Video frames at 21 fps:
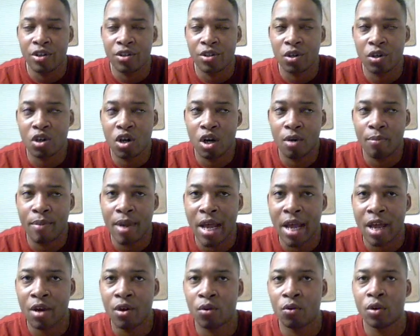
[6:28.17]
your so-called
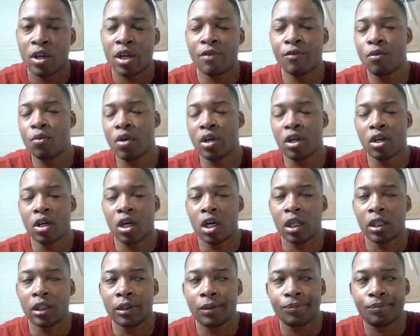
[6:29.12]
bad, or whatever you want to
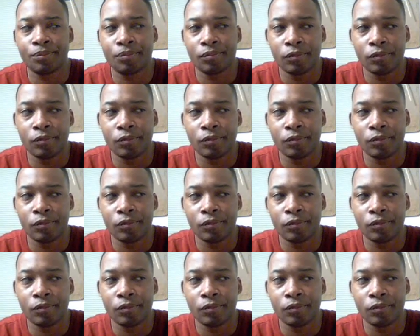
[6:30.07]
call it.